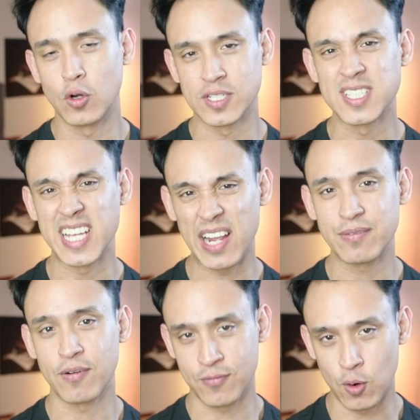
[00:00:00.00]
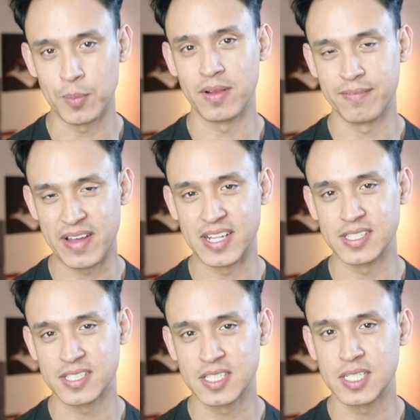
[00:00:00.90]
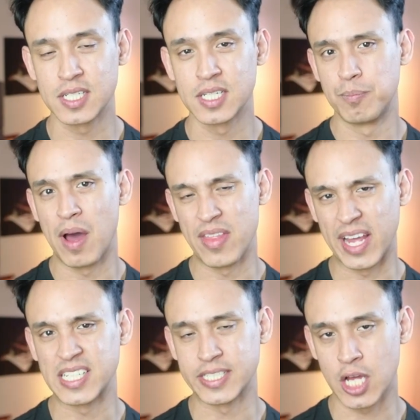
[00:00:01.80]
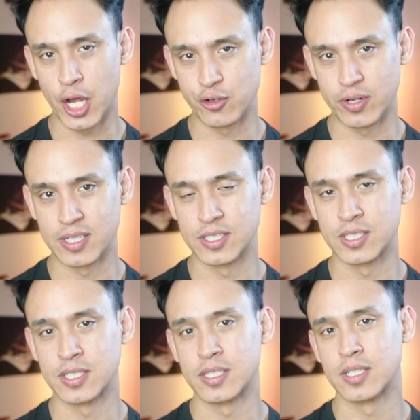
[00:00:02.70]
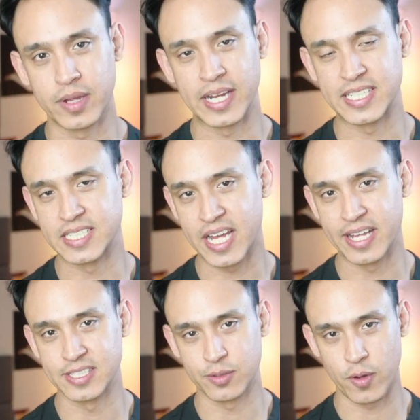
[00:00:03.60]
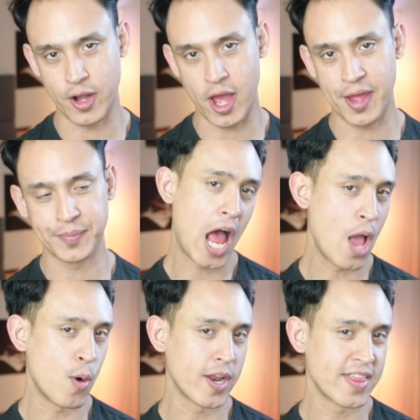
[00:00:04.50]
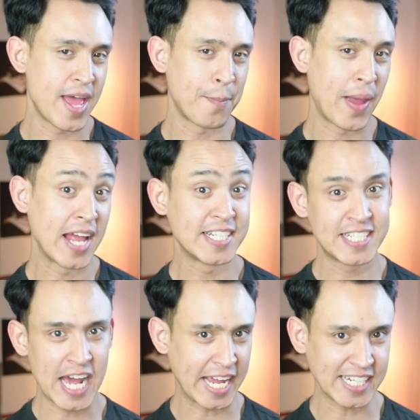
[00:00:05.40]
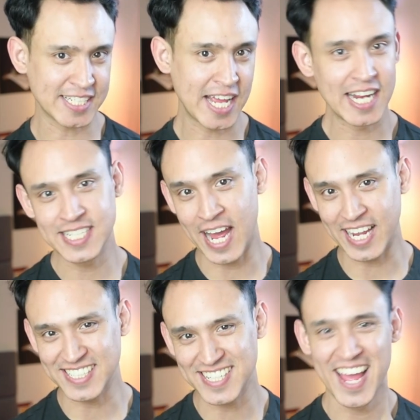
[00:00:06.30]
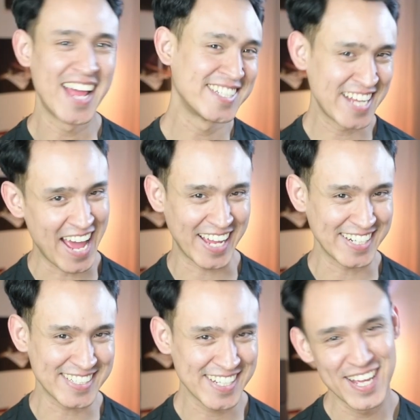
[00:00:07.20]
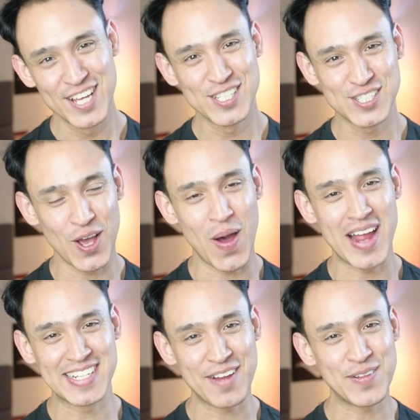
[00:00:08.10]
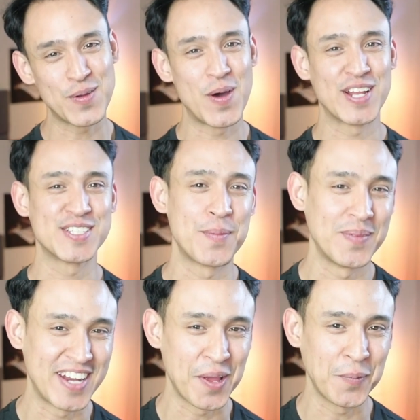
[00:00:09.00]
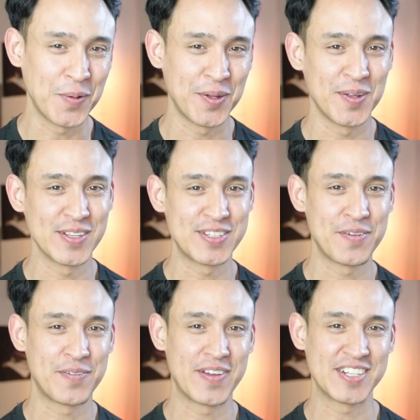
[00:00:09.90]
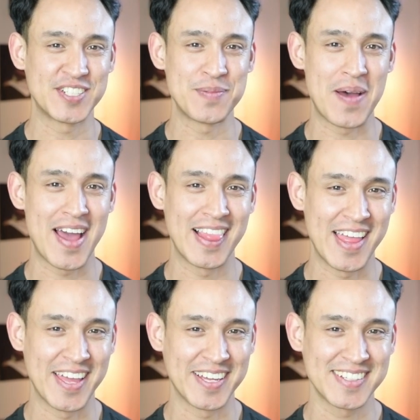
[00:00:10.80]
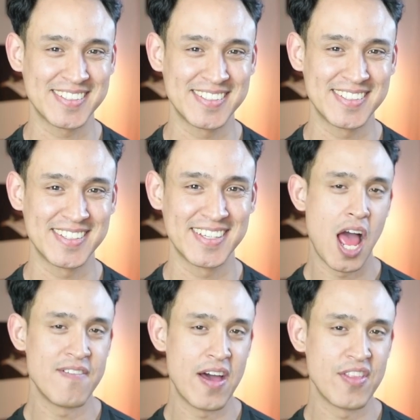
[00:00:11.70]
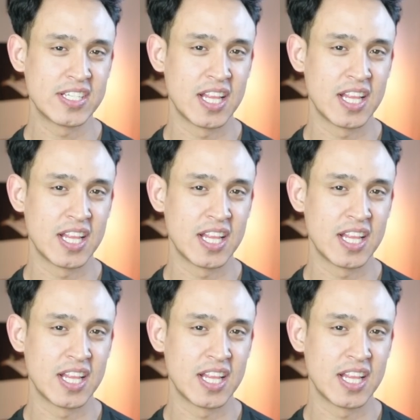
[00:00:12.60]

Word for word: or just saved for formal events by the 1800s, 1810s and whatnot. I wanted them tight, tight, tight, so I definitely wanted some knit wool to fit to my legs. I found this